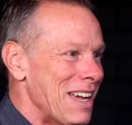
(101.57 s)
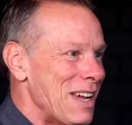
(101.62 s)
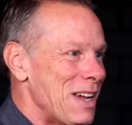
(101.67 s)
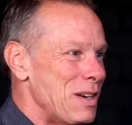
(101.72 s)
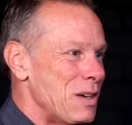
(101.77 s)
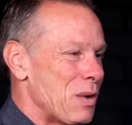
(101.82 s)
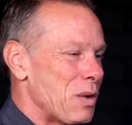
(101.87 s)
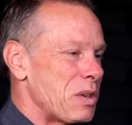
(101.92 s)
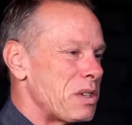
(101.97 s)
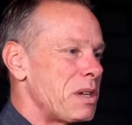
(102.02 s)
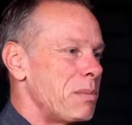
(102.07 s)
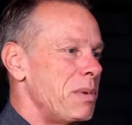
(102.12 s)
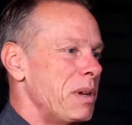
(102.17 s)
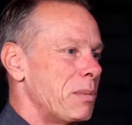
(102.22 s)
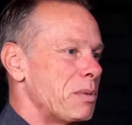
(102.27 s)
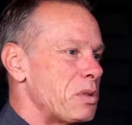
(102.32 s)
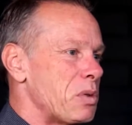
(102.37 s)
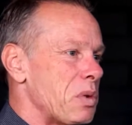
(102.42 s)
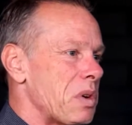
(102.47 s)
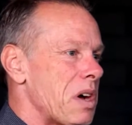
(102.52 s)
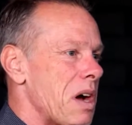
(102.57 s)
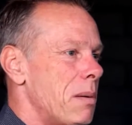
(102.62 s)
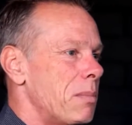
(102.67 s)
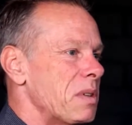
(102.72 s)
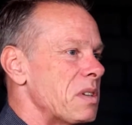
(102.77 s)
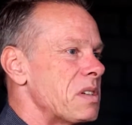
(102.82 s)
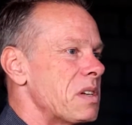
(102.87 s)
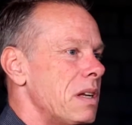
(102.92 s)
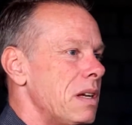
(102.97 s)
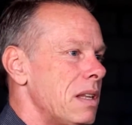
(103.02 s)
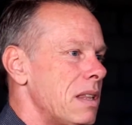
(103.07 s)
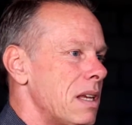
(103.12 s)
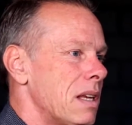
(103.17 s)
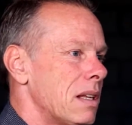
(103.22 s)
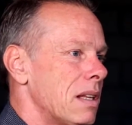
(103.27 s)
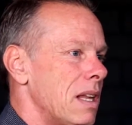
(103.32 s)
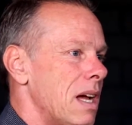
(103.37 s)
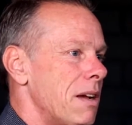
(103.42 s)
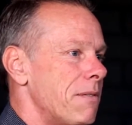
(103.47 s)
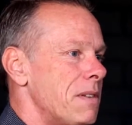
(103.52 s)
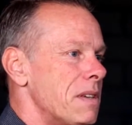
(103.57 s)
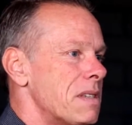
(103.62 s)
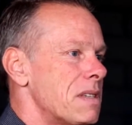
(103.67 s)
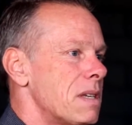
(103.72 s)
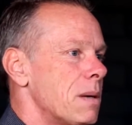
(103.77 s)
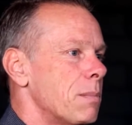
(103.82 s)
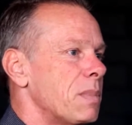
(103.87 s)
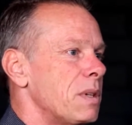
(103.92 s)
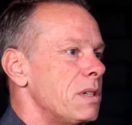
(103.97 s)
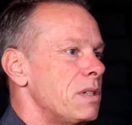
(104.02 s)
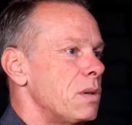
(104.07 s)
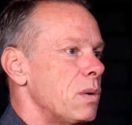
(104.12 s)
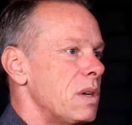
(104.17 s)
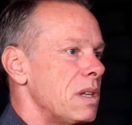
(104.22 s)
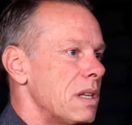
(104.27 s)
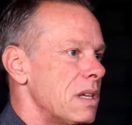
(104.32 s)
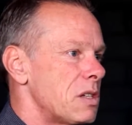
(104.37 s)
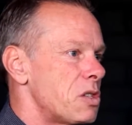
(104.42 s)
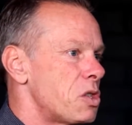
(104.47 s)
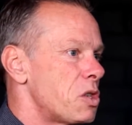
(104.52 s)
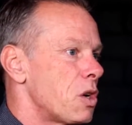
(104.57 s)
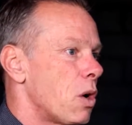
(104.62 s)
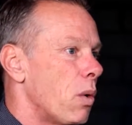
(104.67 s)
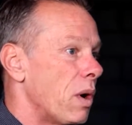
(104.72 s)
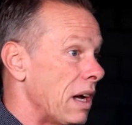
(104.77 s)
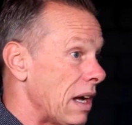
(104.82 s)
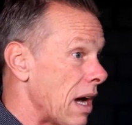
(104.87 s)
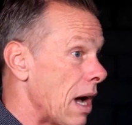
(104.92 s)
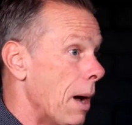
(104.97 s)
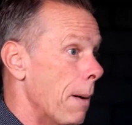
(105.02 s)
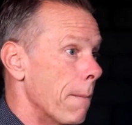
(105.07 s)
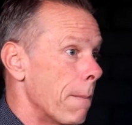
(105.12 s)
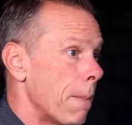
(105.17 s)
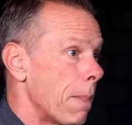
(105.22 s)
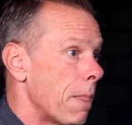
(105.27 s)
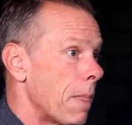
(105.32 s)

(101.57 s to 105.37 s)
in order to be able to accomplish anything in life, is simply doing this showing up.